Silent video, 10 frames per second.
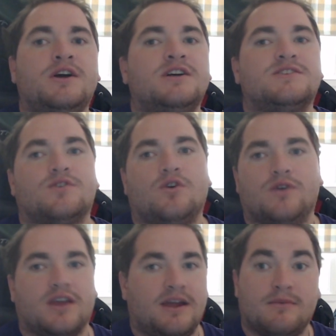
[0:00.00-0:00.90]
So
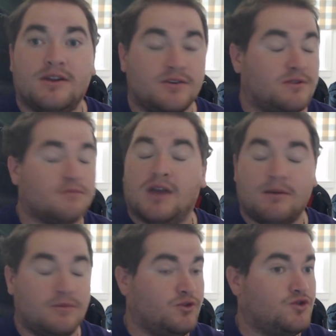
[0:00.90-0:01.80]
like I'm
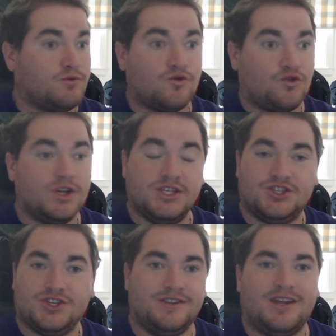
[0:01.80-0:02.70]
gonna do some crazy
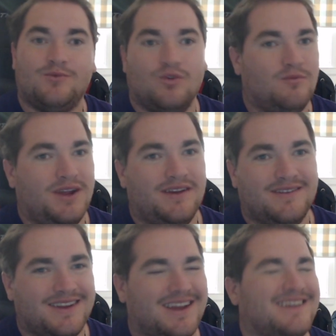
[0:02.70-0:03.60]
shit in that room, man.
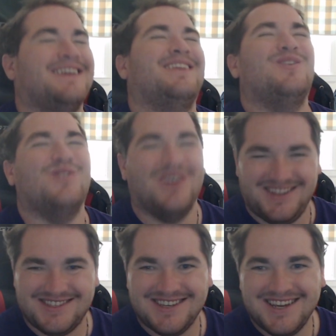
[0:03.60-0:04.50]
Like, I cannot wait.